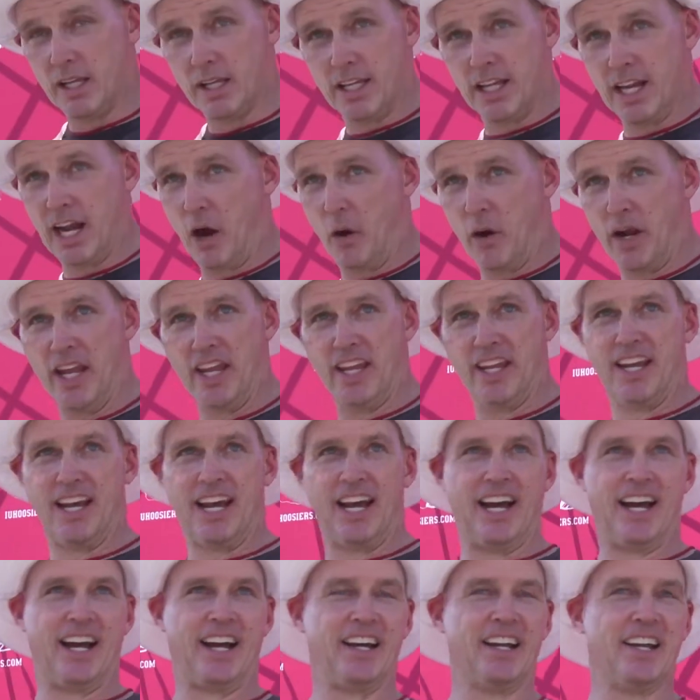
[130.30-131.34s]
You know,
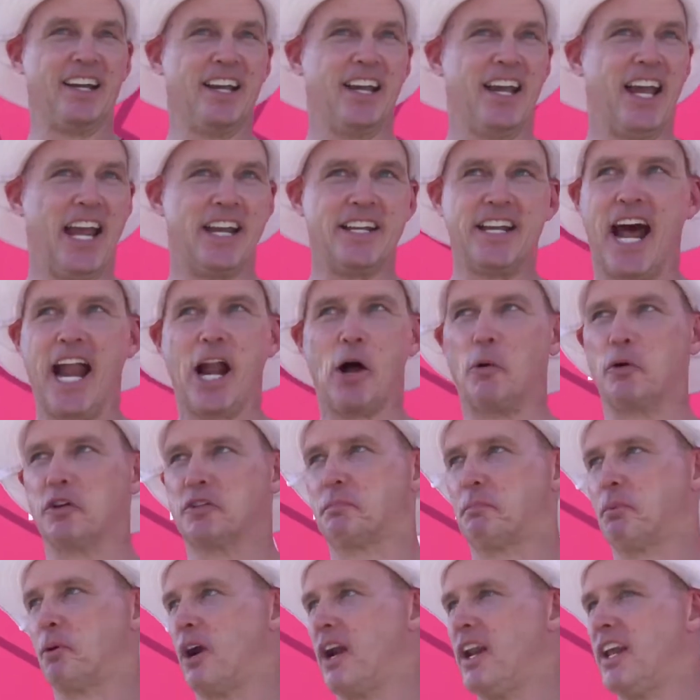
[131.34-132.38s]
he's not always
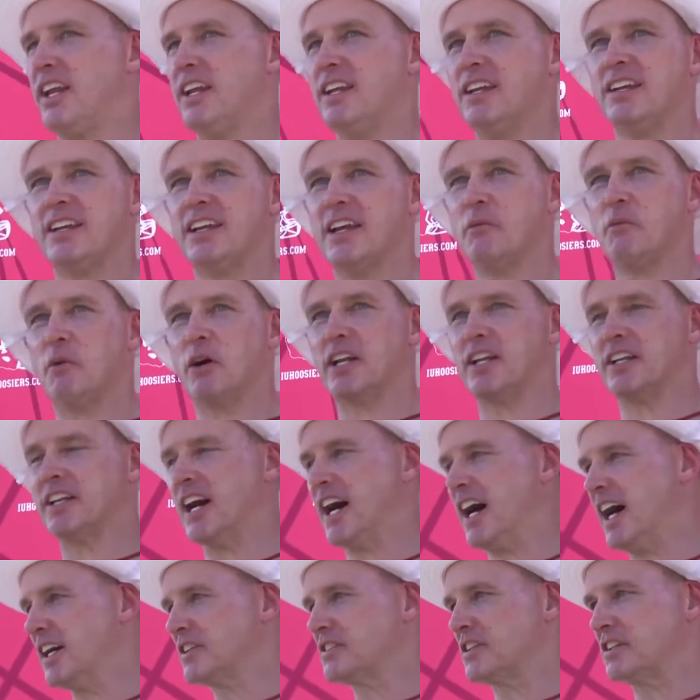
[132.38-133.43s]
pretty in what he
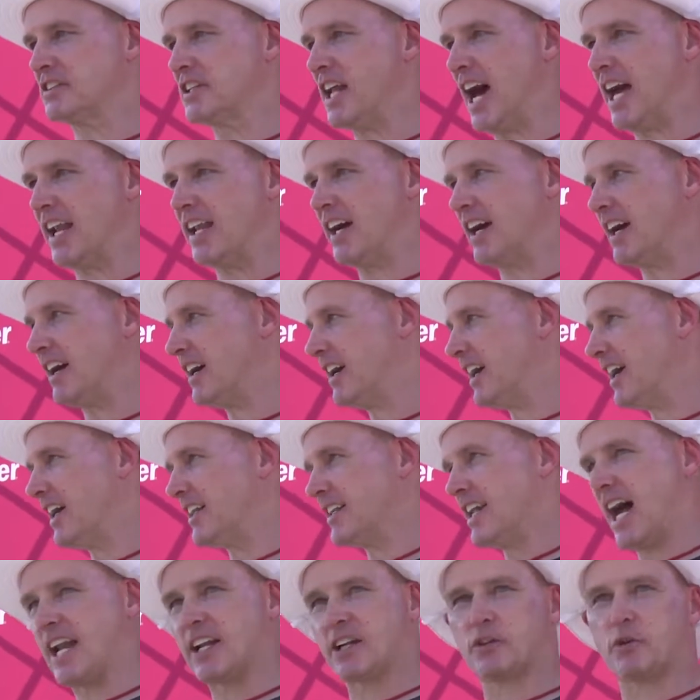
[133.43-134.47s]
does. He's not
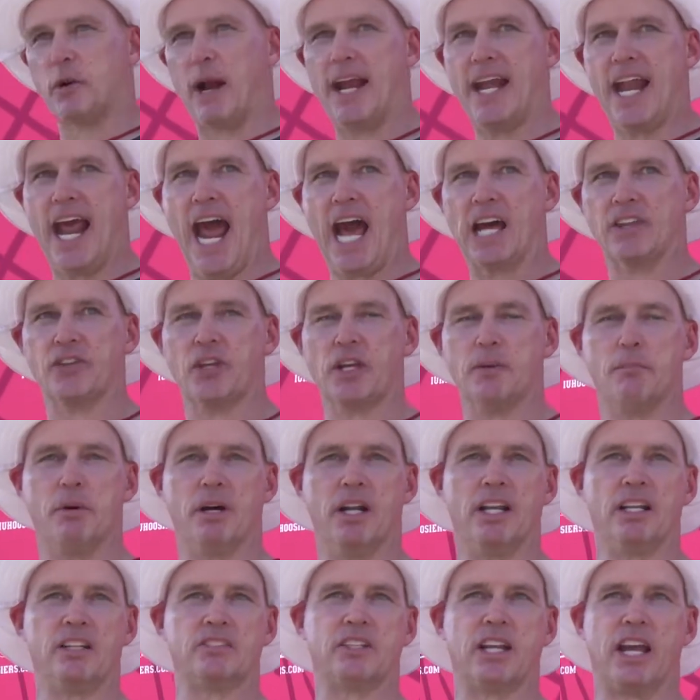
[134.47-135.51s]
a great athlete,
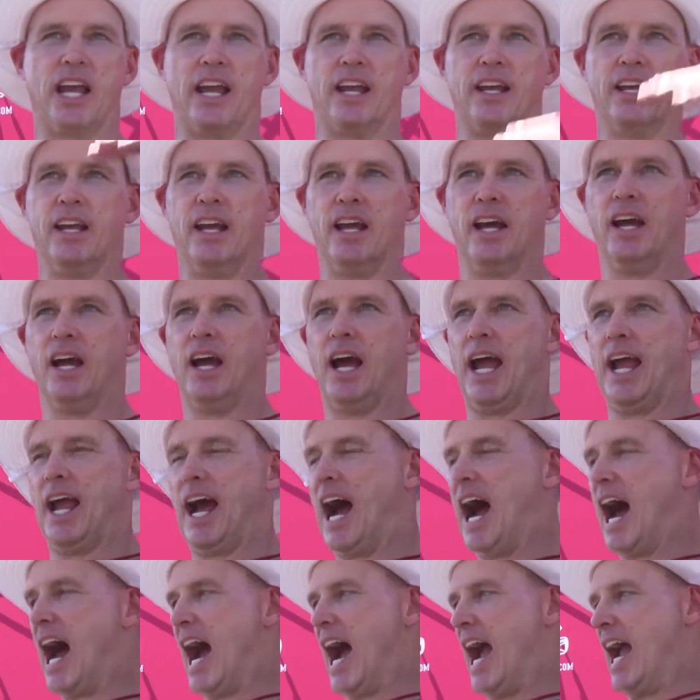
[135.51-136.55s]
but is a
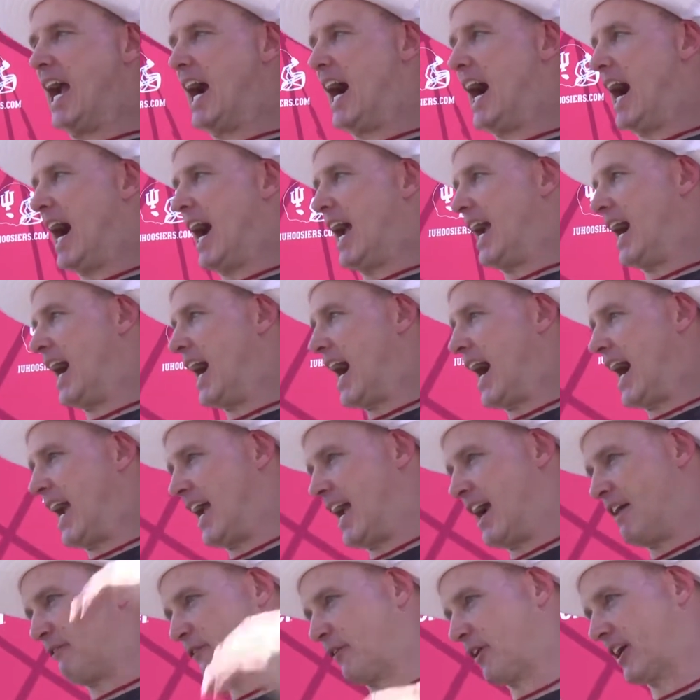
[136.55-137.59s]
high, high, high
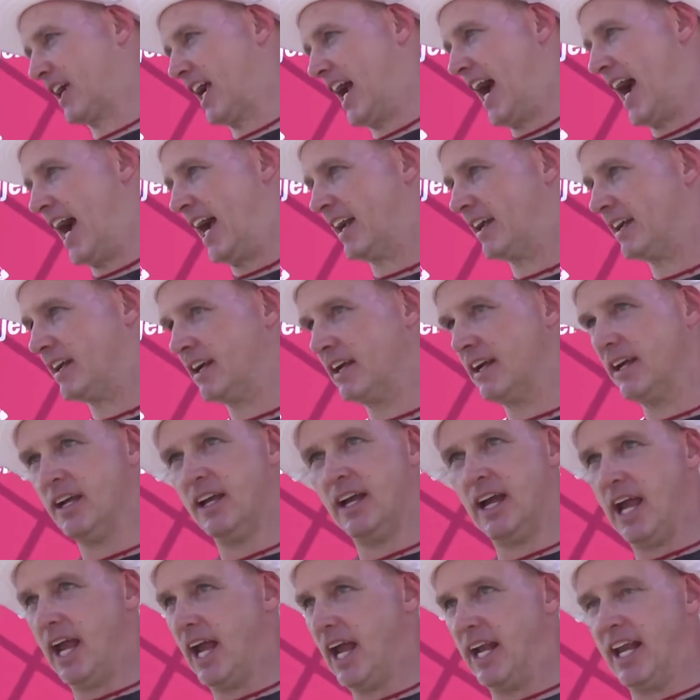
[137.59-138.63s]
effort guy.
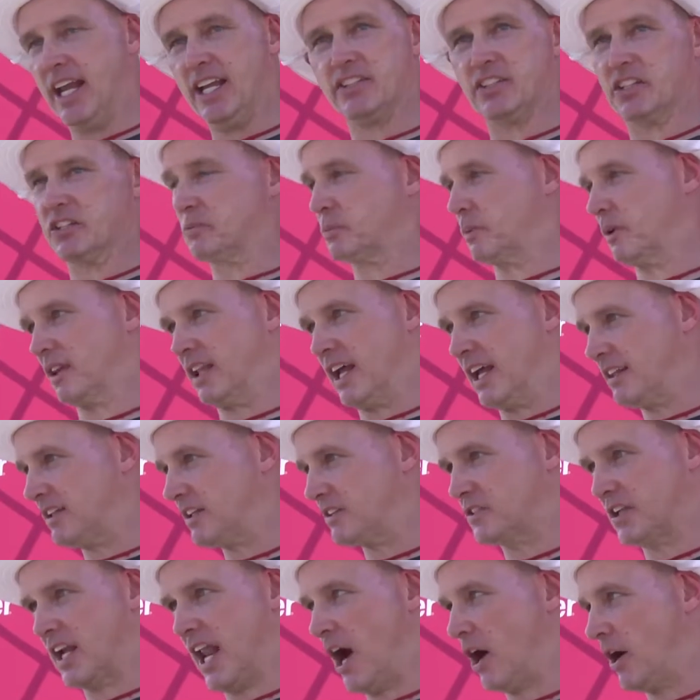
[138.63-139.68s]
And he's just
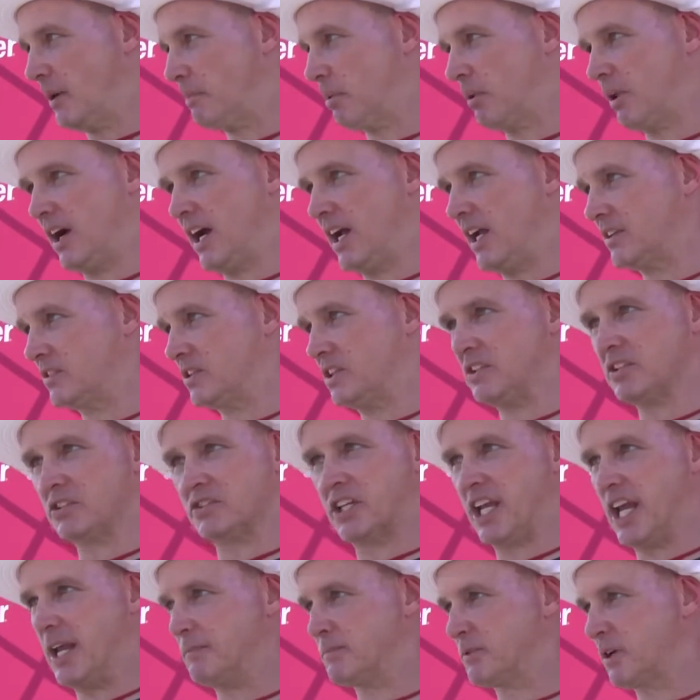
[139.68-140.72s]
relentless in how he plays. He
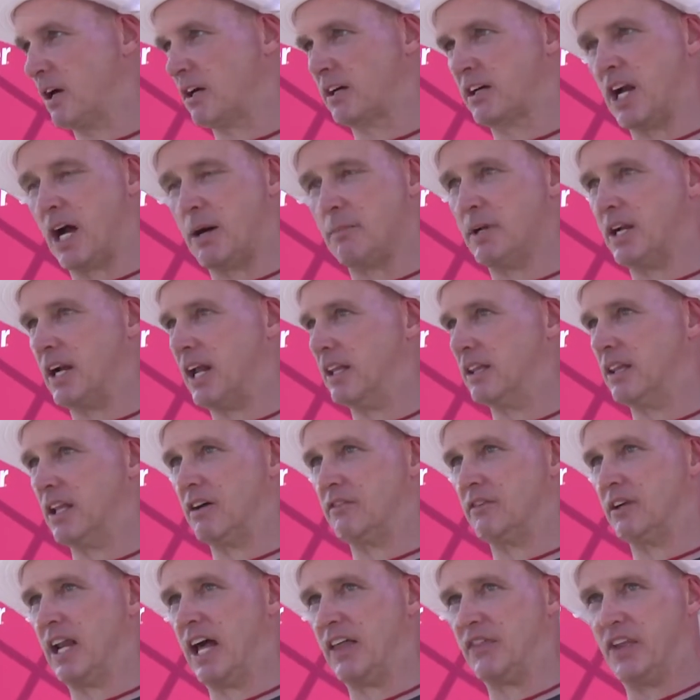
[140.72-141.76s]
just keeps on coming, and I
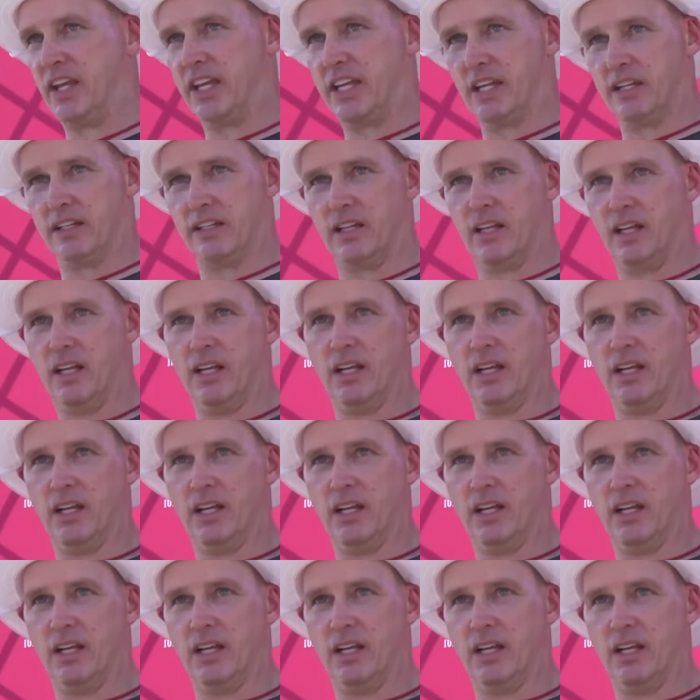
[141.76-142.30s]
love it. I think it